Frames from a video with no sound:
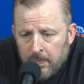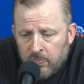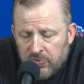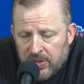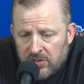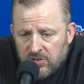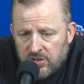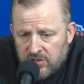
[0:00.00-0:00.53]

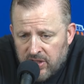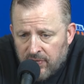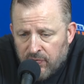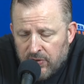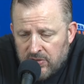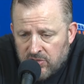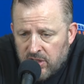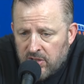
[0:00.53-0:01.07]
there's a
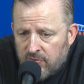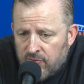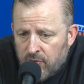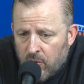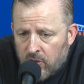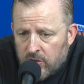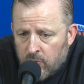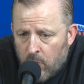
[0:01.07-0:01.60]
difference in the
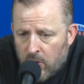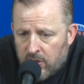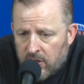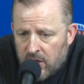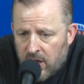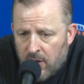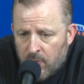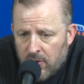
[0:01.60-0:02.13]
fourth
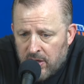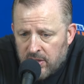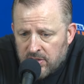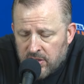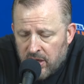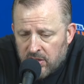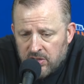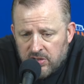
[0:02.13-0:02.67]
quarter, and I want
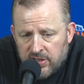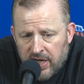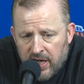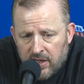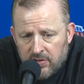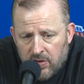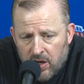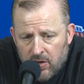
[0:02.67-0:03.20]
us to
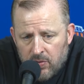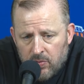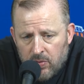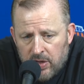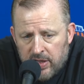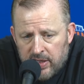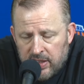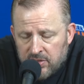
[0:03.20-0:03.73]
understand
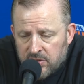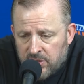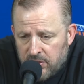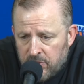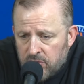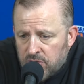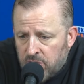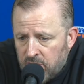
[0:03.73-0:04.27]
what it is to
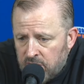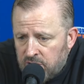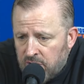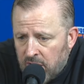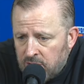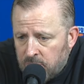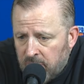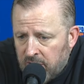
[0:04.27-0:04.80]
use good
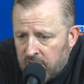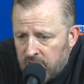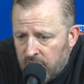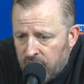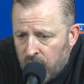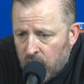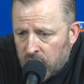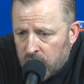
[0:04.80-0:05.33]
judgment in the
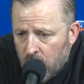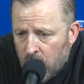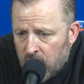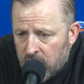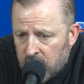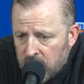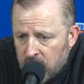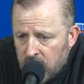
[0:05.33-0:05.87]
fourth
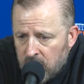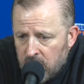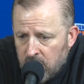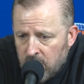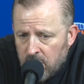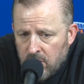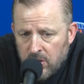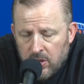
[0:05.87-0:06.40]
quarter.
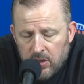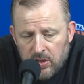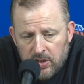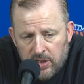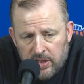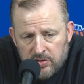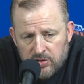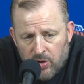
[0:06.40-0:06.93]

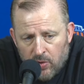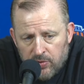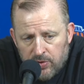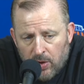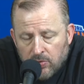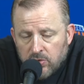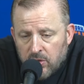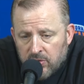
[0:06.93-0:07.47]
And so,
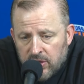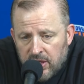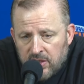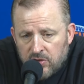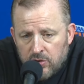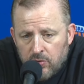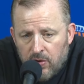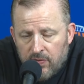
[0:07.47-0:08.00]
those are
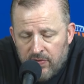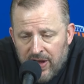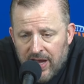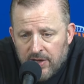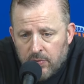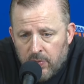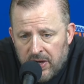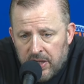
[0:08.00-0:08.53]
things you
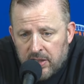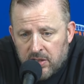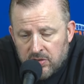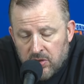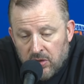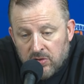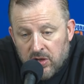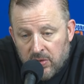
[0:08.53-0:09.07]
evaluate
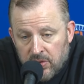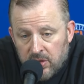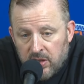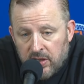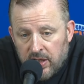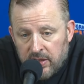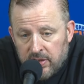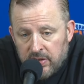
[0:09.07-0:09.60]
because
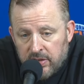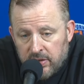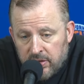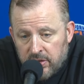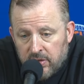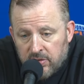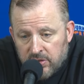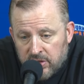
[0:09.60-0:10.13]
those
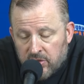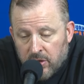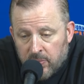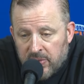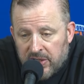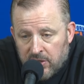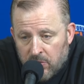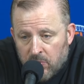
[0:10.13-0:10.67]
you're
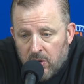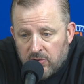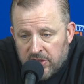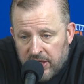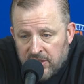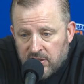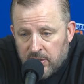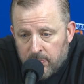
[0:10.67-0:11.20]
determining your
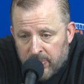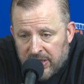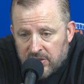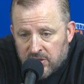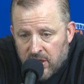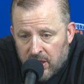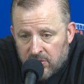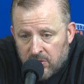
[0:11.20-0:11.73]
rotation
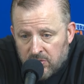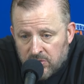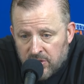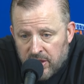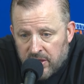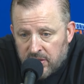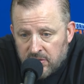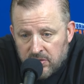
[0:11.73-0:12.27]
based on those
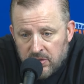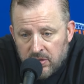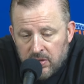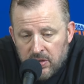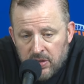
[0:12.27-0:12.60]
things.